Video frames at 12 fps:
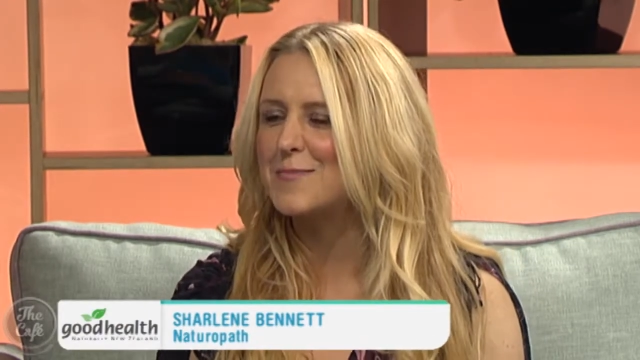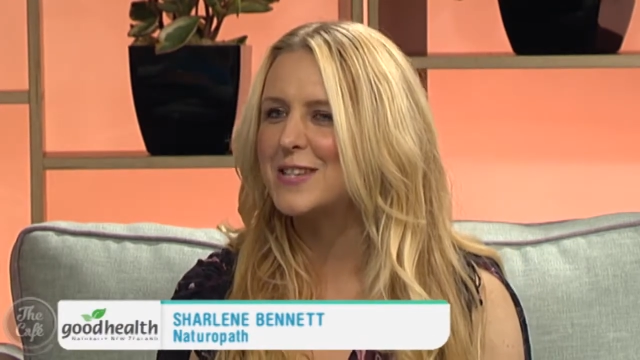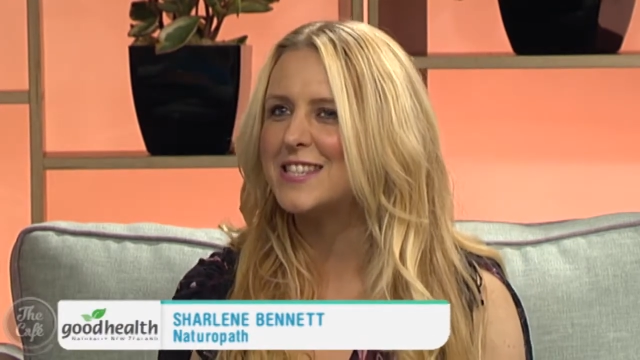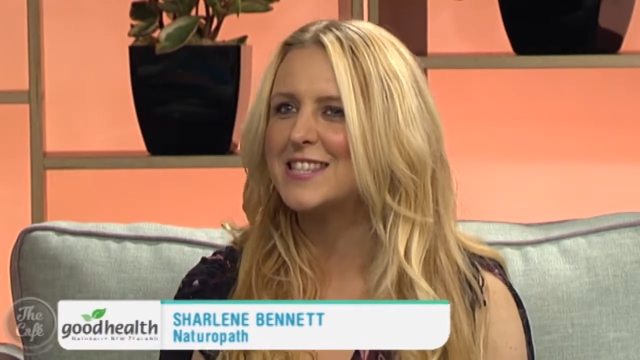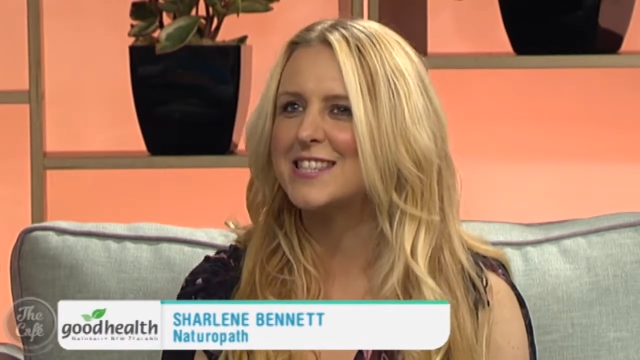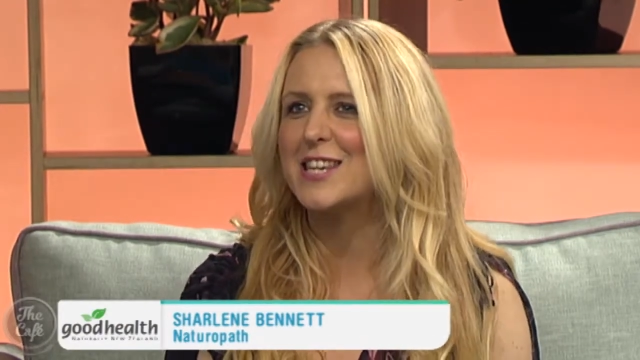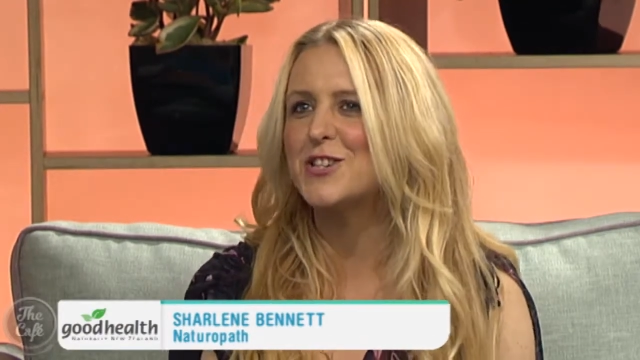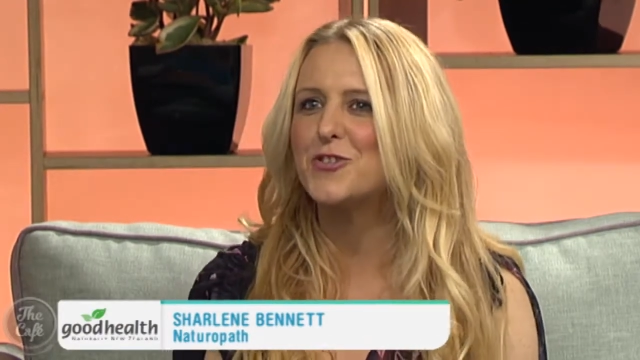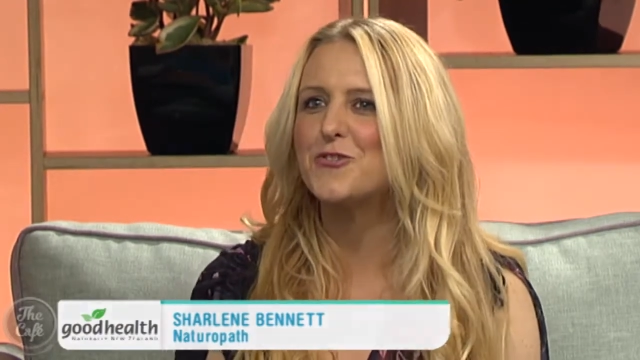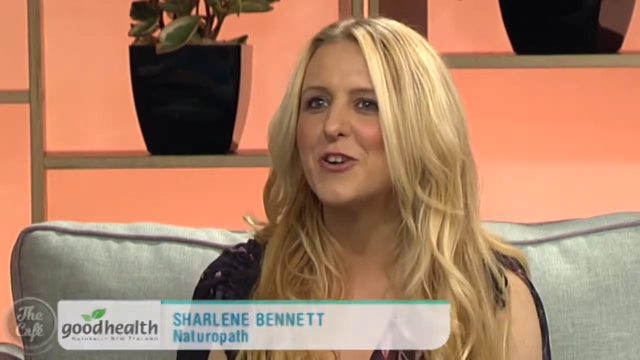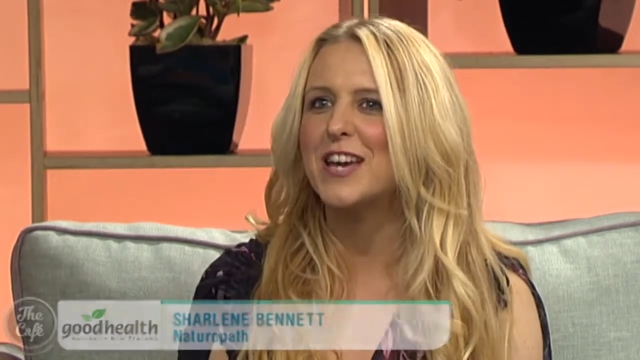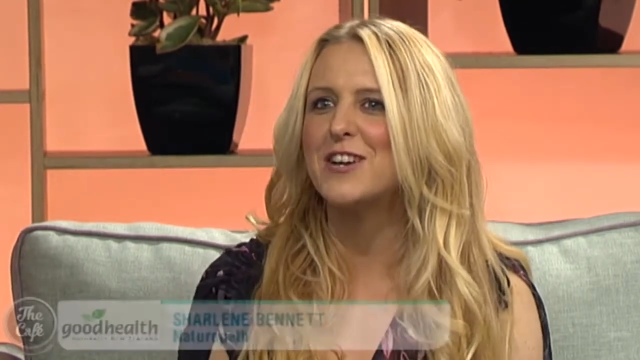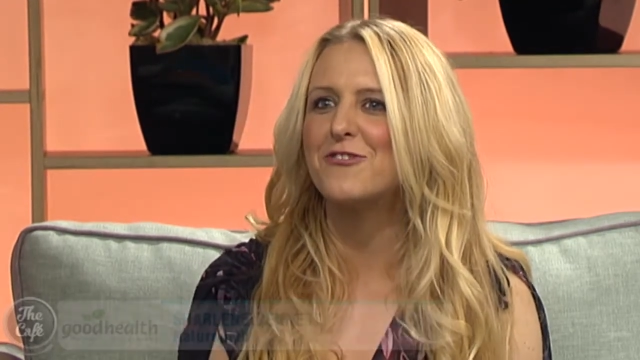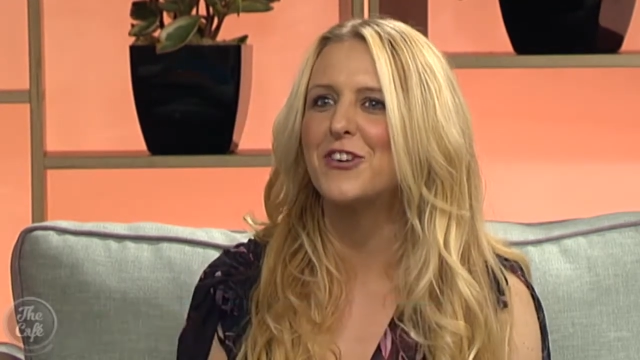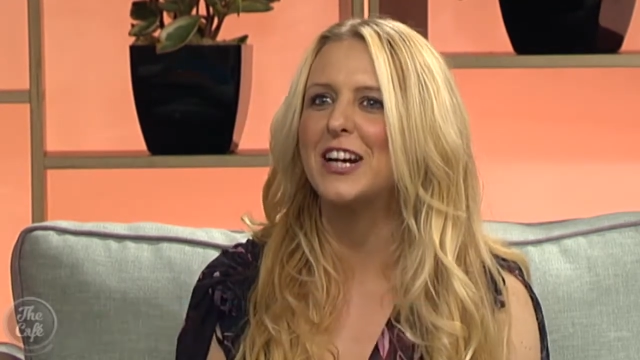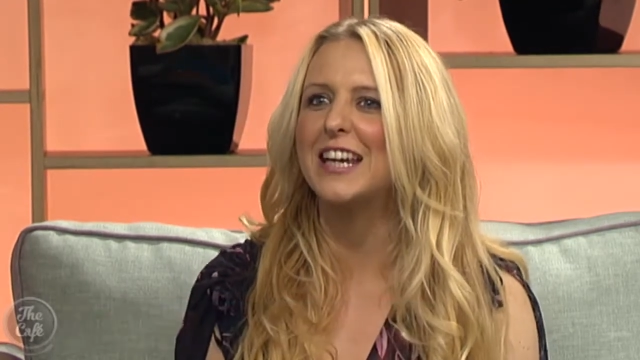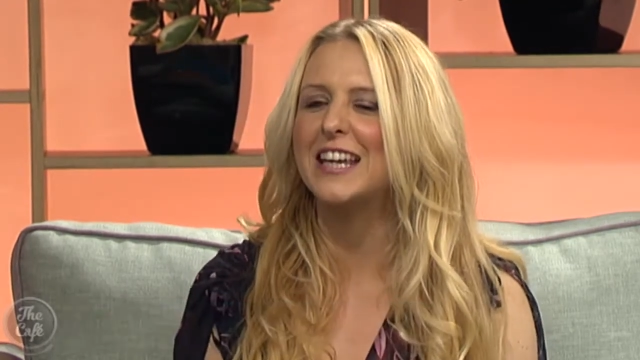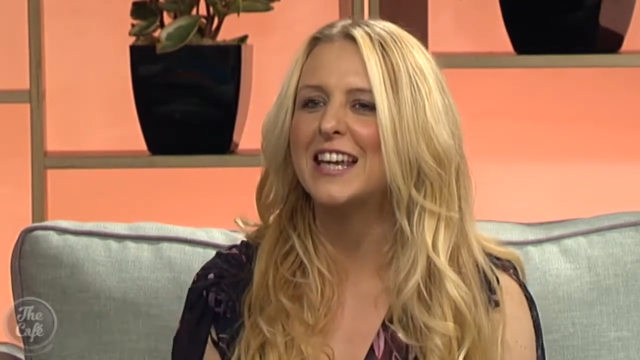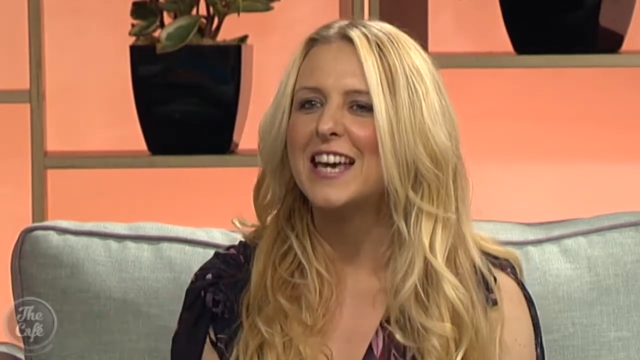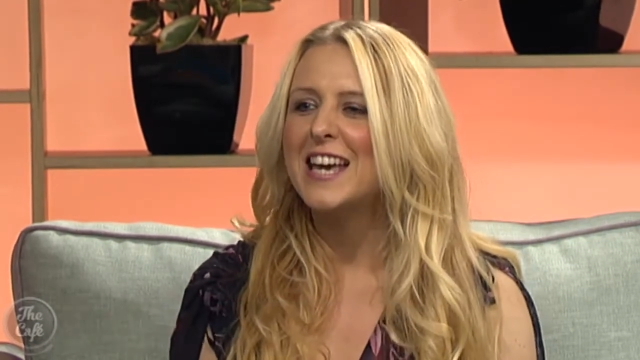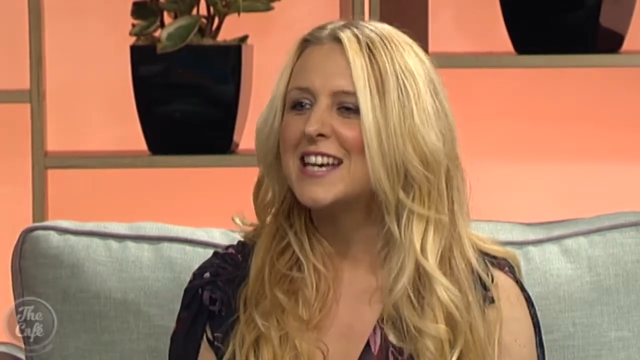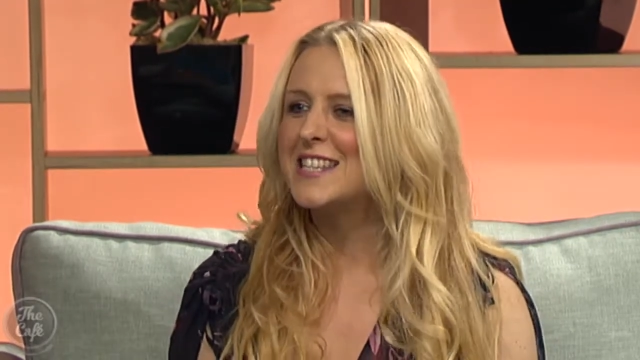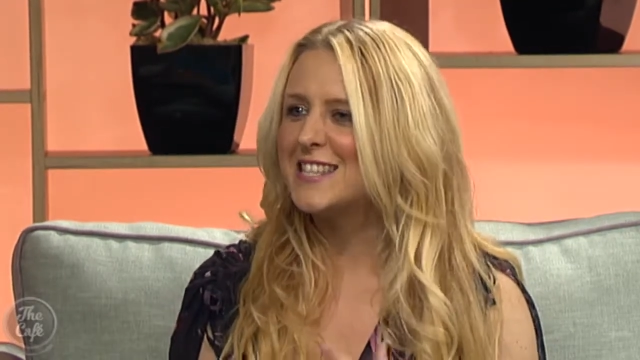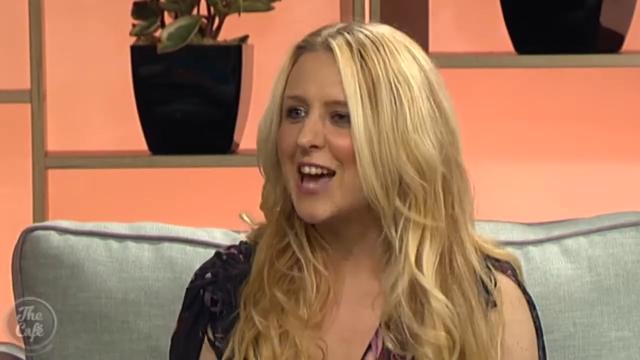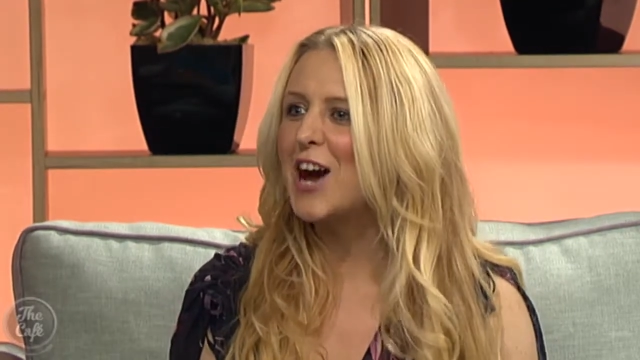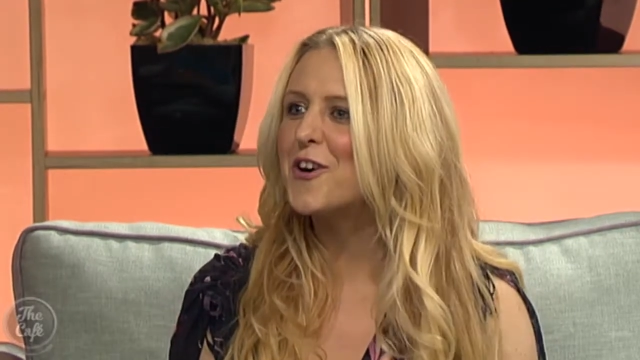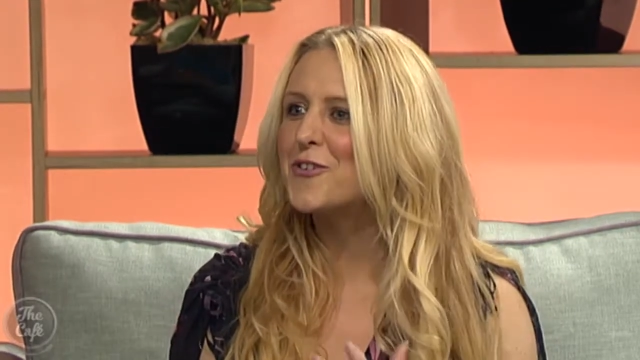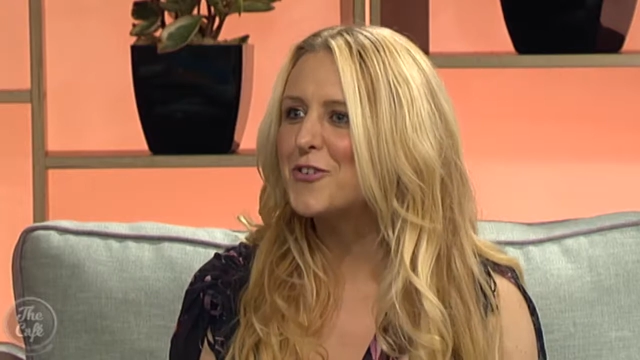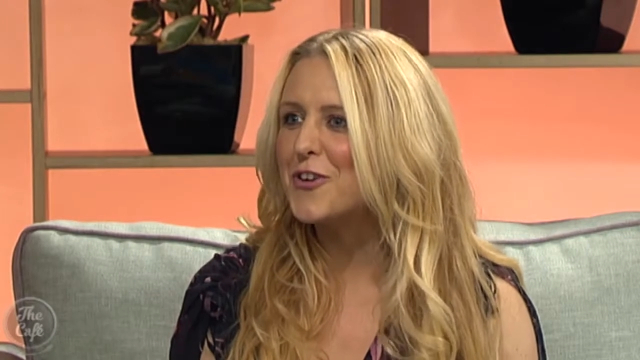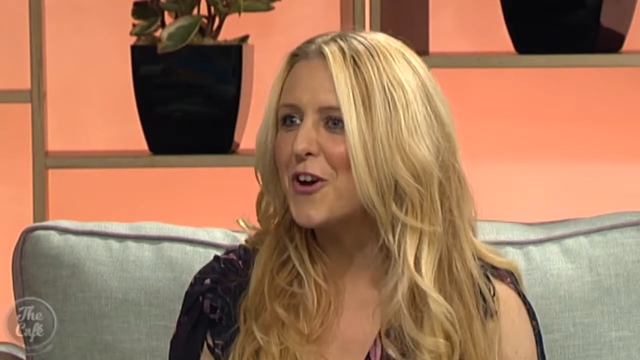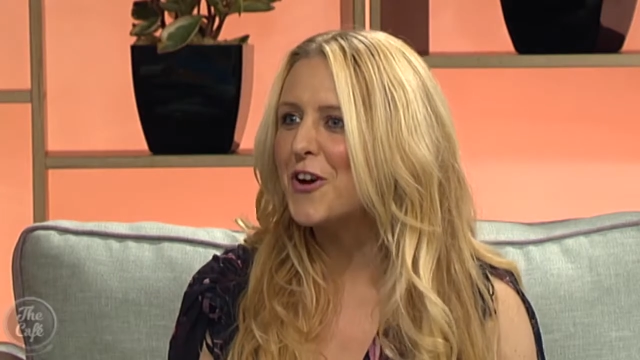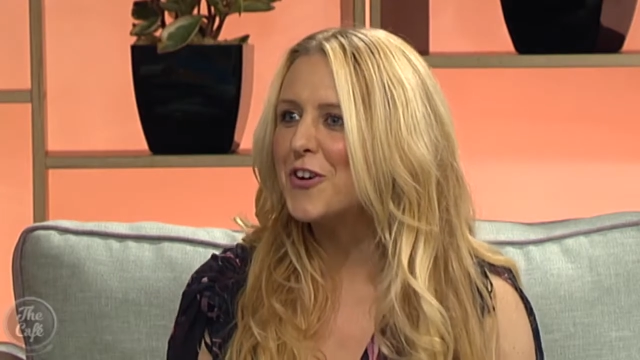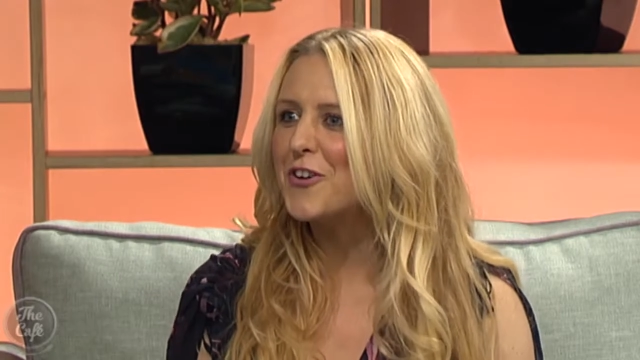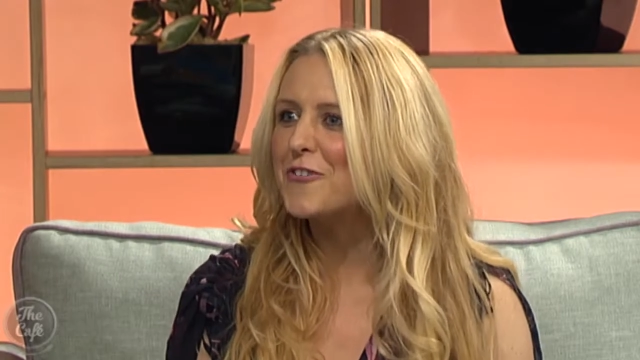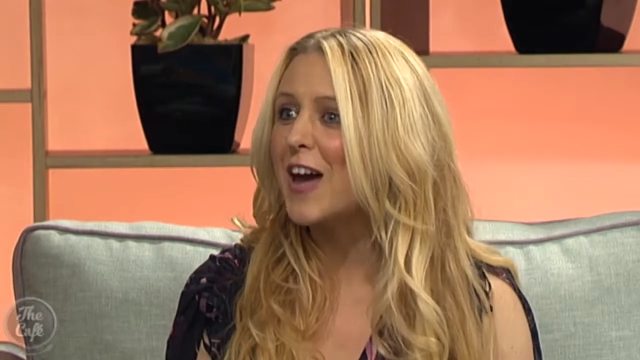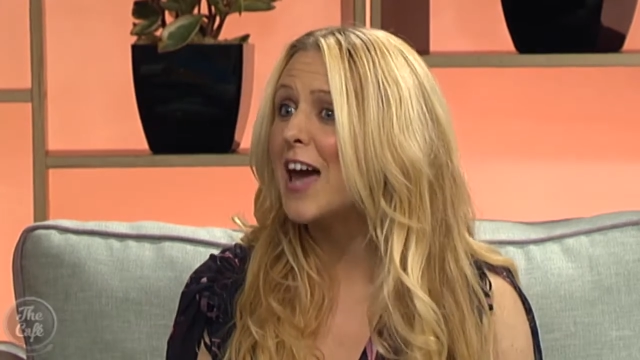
It's essential for every cell, nerve,